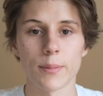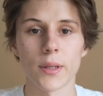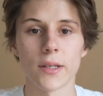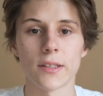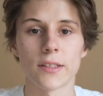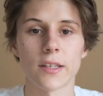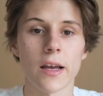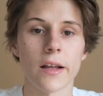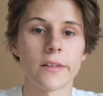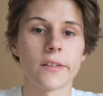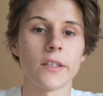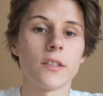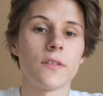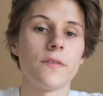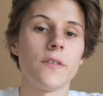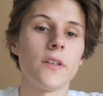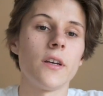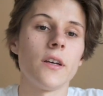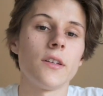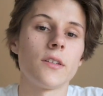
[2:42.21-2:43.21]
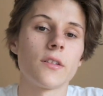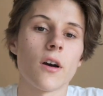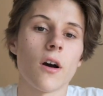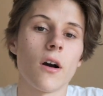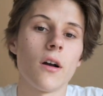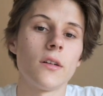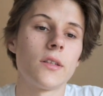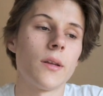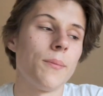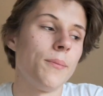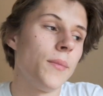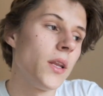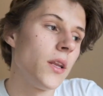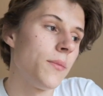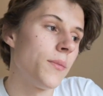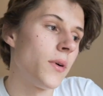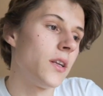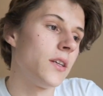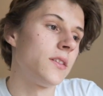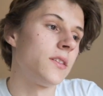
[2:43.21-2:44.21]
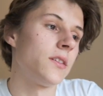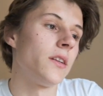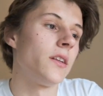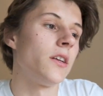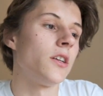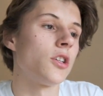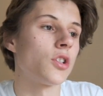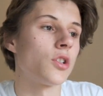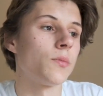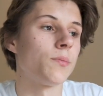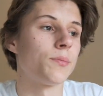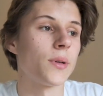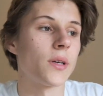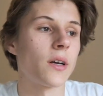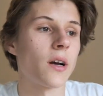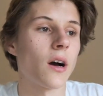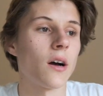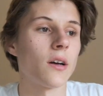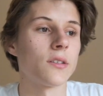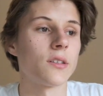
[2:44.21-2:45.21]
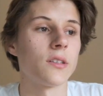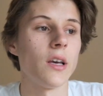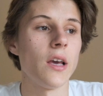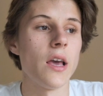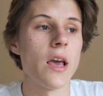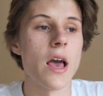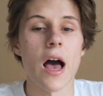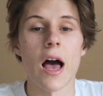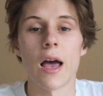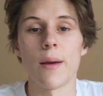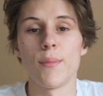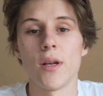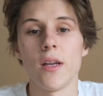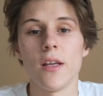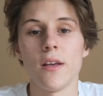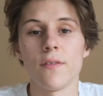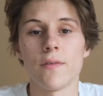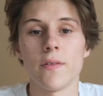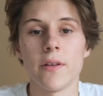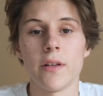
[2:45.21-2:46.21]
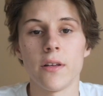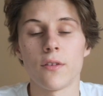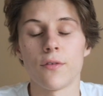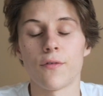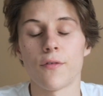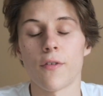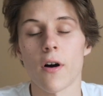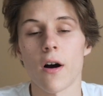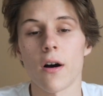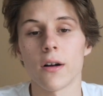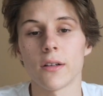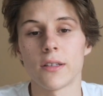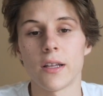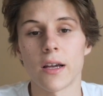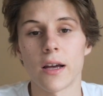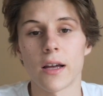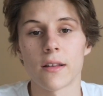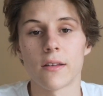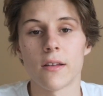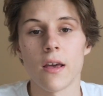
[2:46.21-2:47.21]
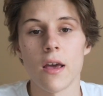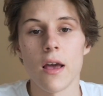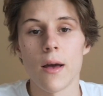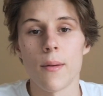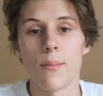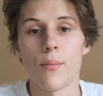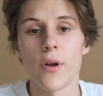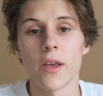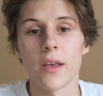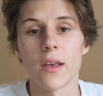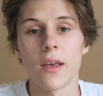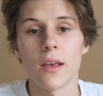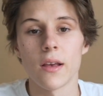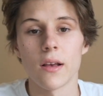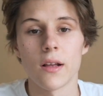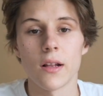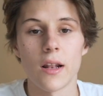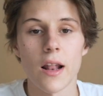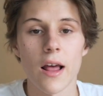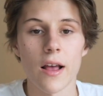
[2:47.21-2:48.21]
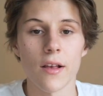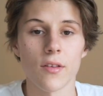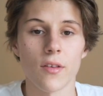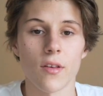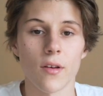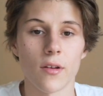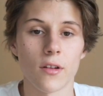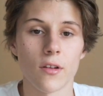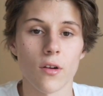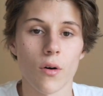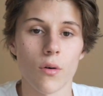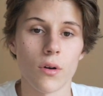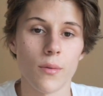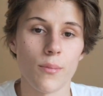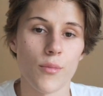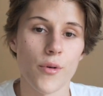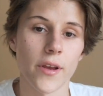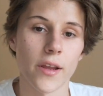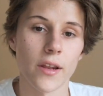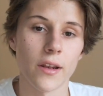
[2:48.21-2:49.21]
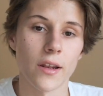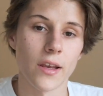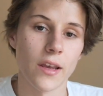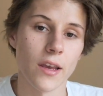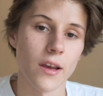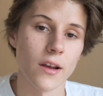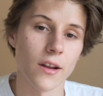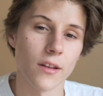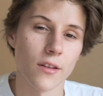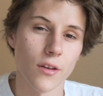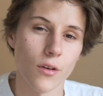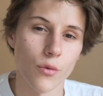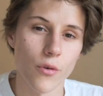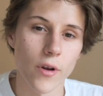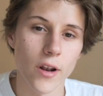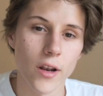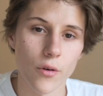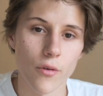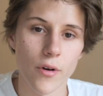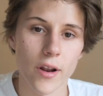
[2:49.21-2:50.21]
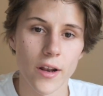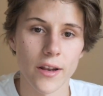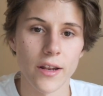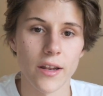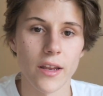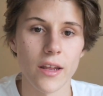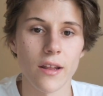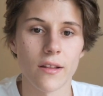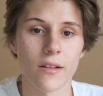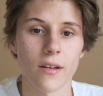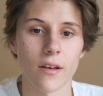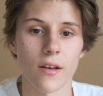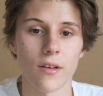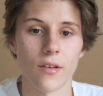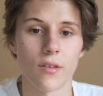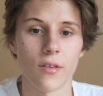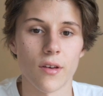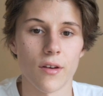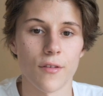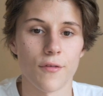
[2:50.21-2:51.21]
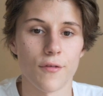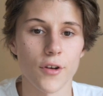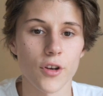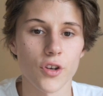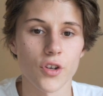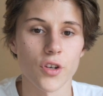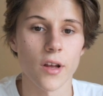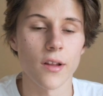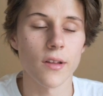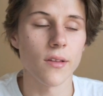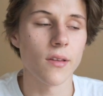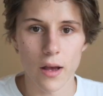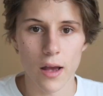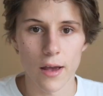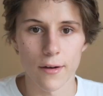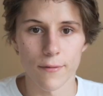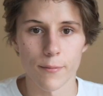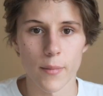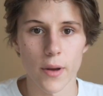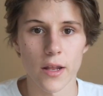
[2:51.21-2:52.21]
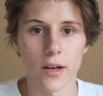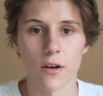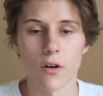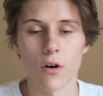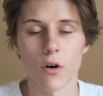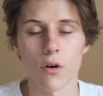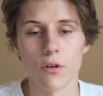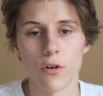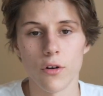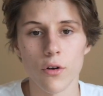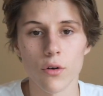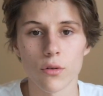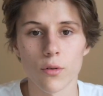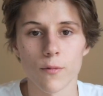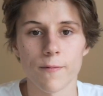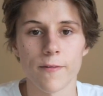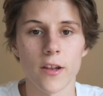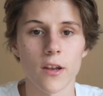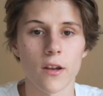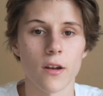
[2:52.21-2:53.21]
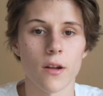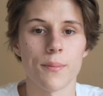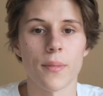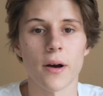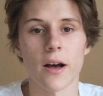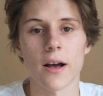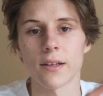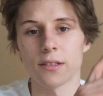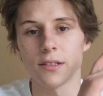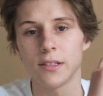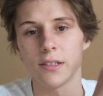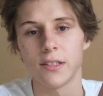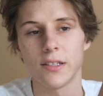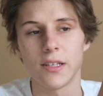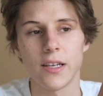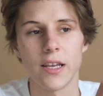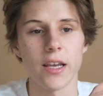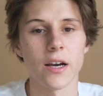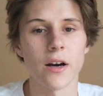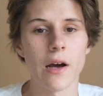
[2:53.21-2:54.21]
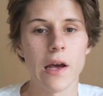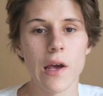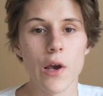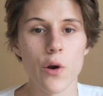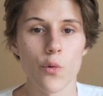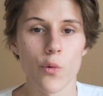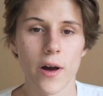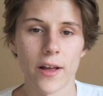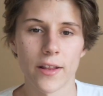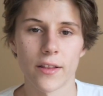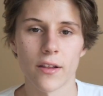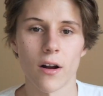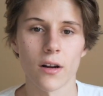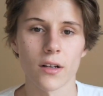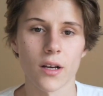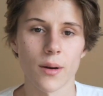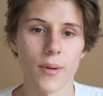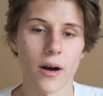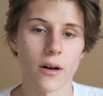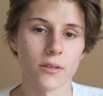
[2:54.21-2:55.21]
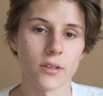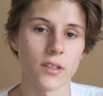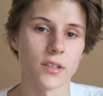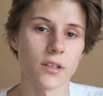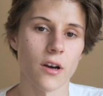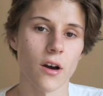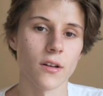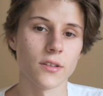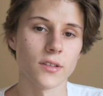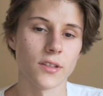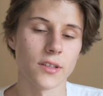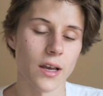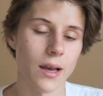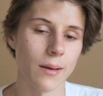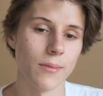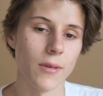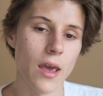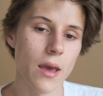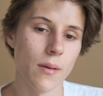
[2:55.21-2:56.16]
being said, this video is called the Minimalist Edition because I believe in this thought that bringing less and only bringing the gear that you really need is efficient. I've made a whole YouTube video in the past, it's here, where I talk about this concept,